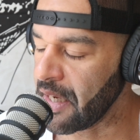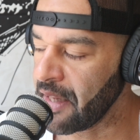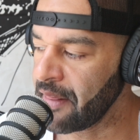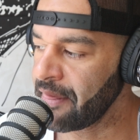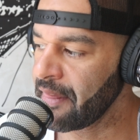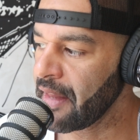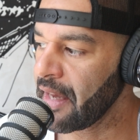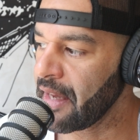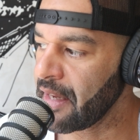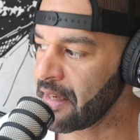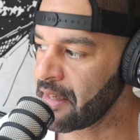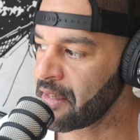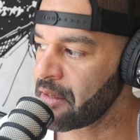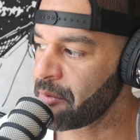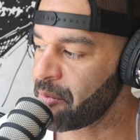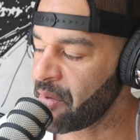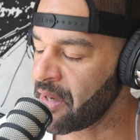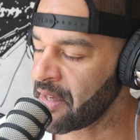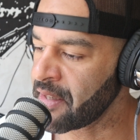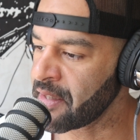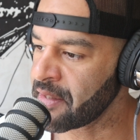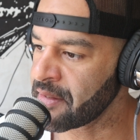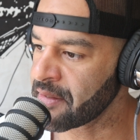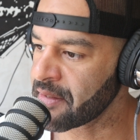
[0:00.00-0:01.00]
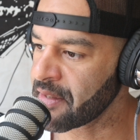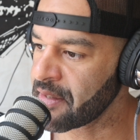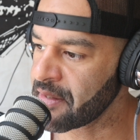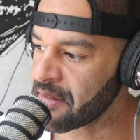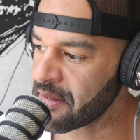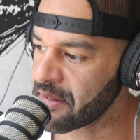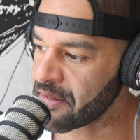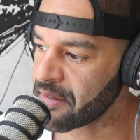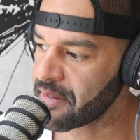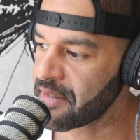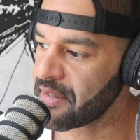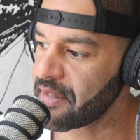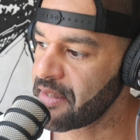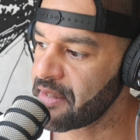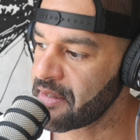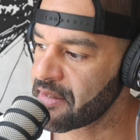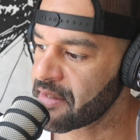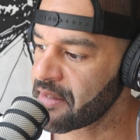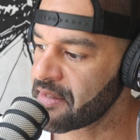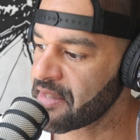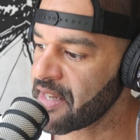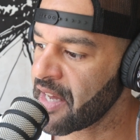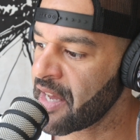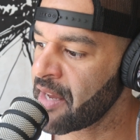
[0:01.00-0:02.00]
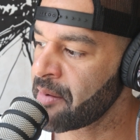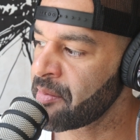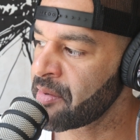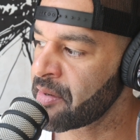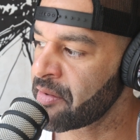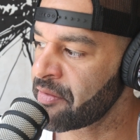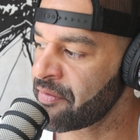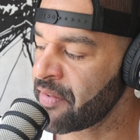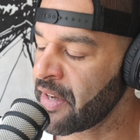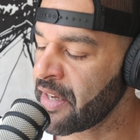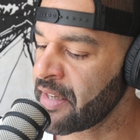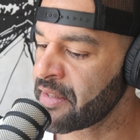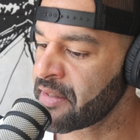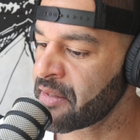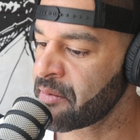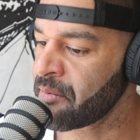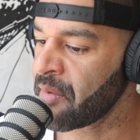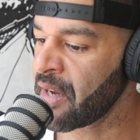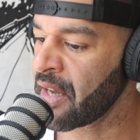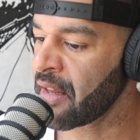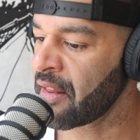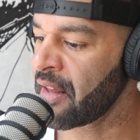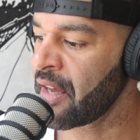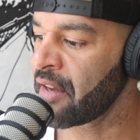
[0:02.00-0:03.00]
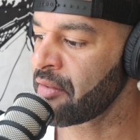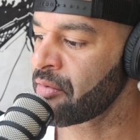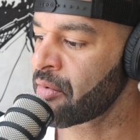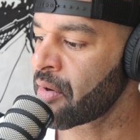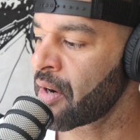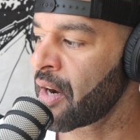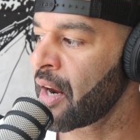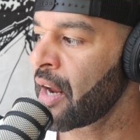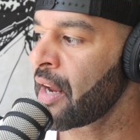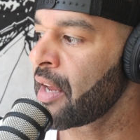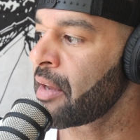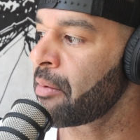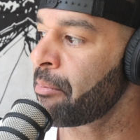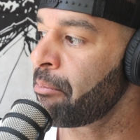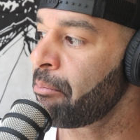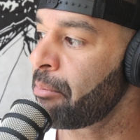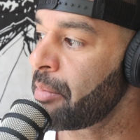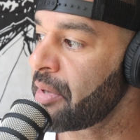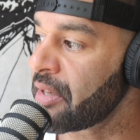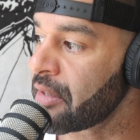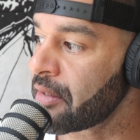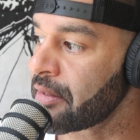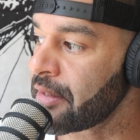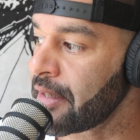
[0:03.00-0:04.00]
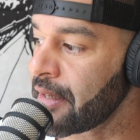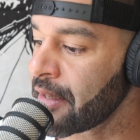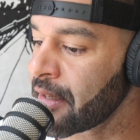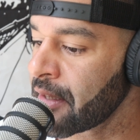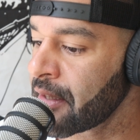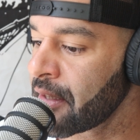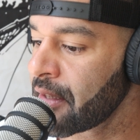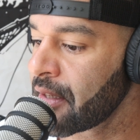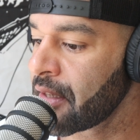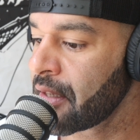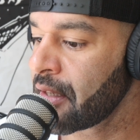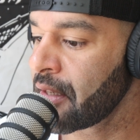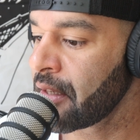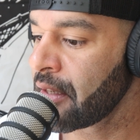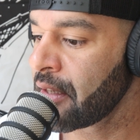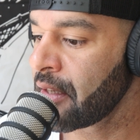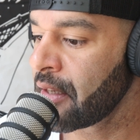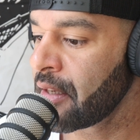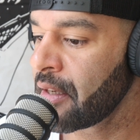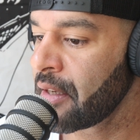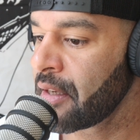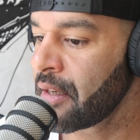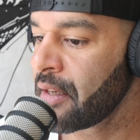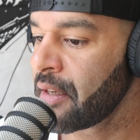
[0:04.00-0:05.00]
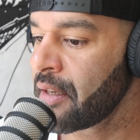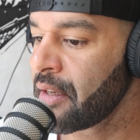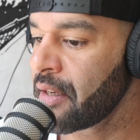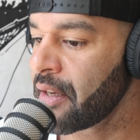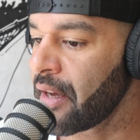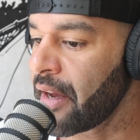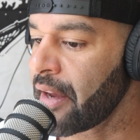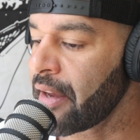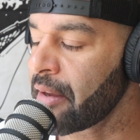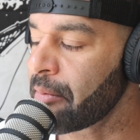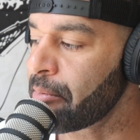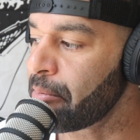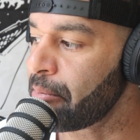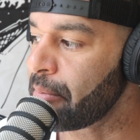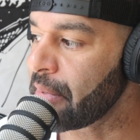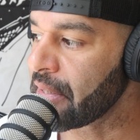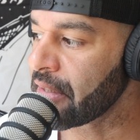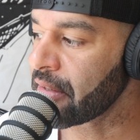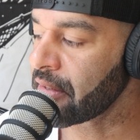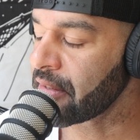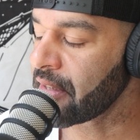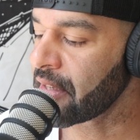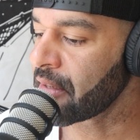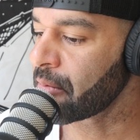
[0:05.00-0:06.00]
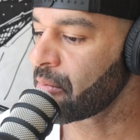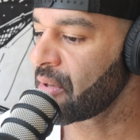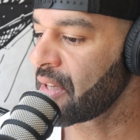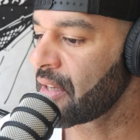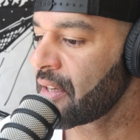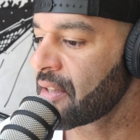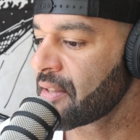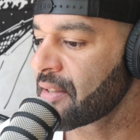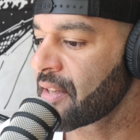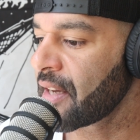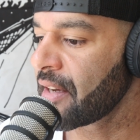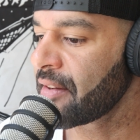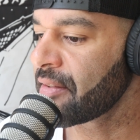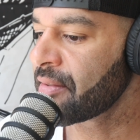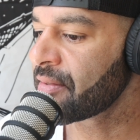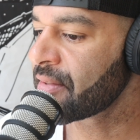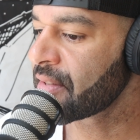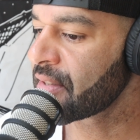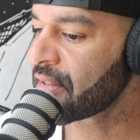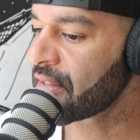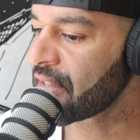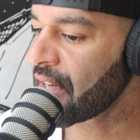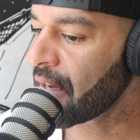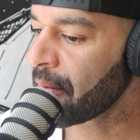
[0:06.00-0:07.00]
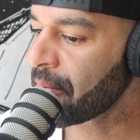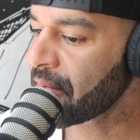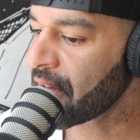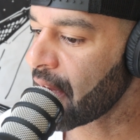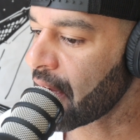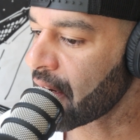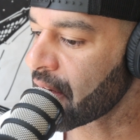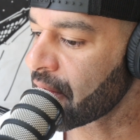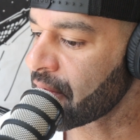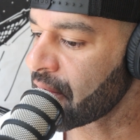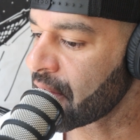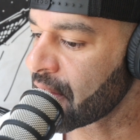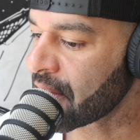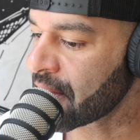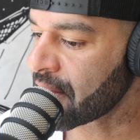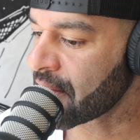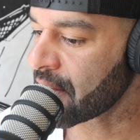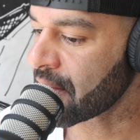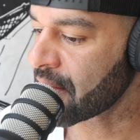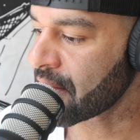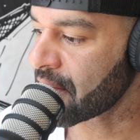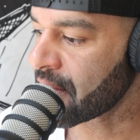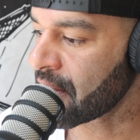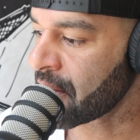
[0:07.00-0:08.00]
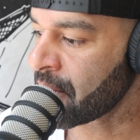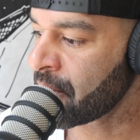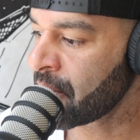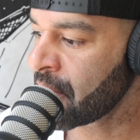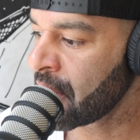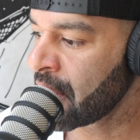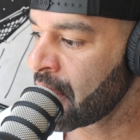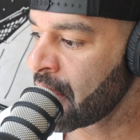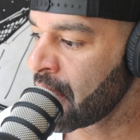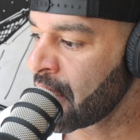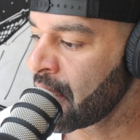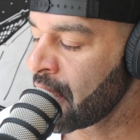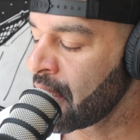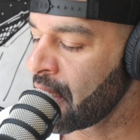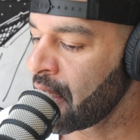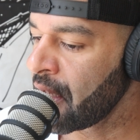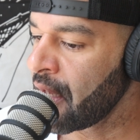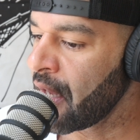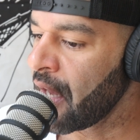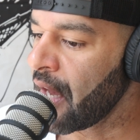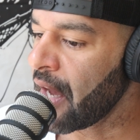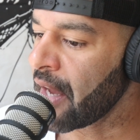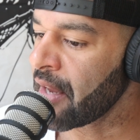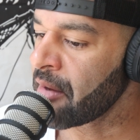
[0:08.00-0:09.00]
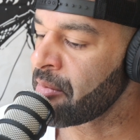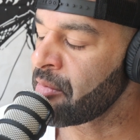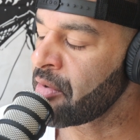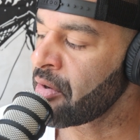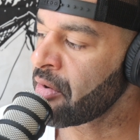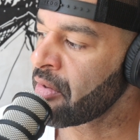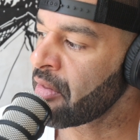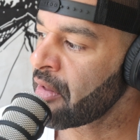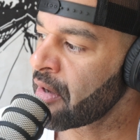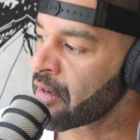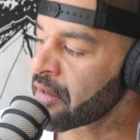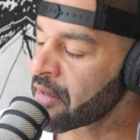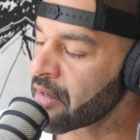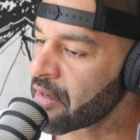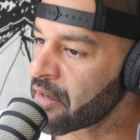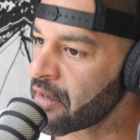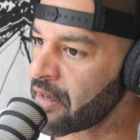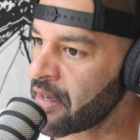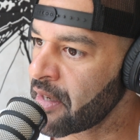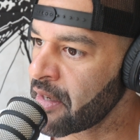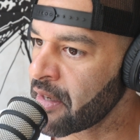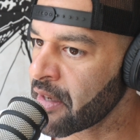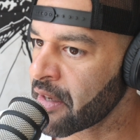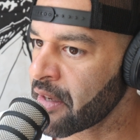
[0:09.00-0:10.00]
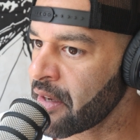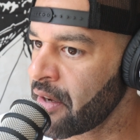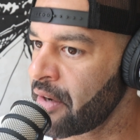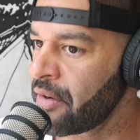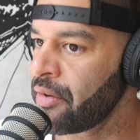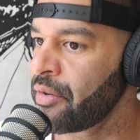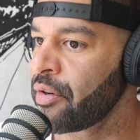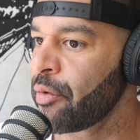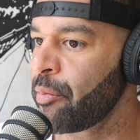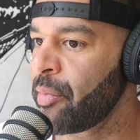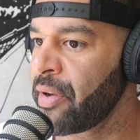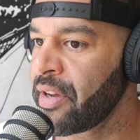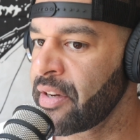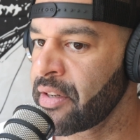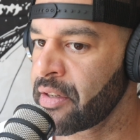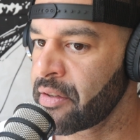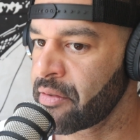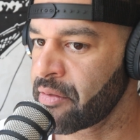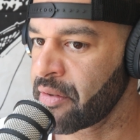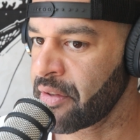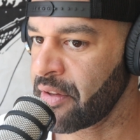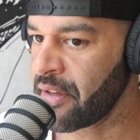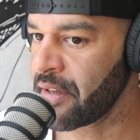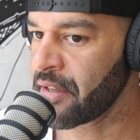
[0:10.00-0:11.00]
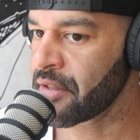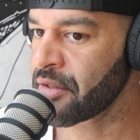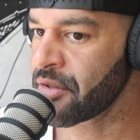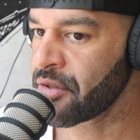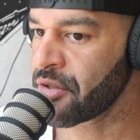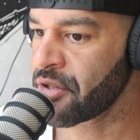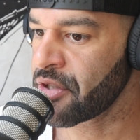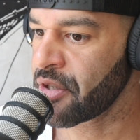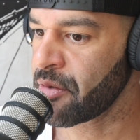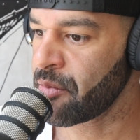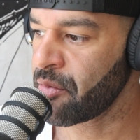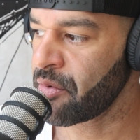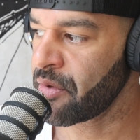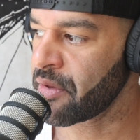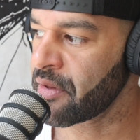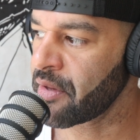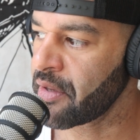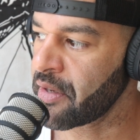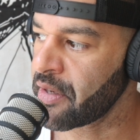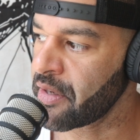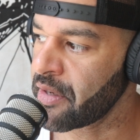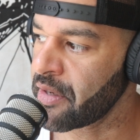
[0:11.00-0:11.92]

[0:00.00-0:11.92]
in that independence, it is a time and a phase in my life where I am building. I am building because I've stepped out of the system. I am no longer in a codependent relationship with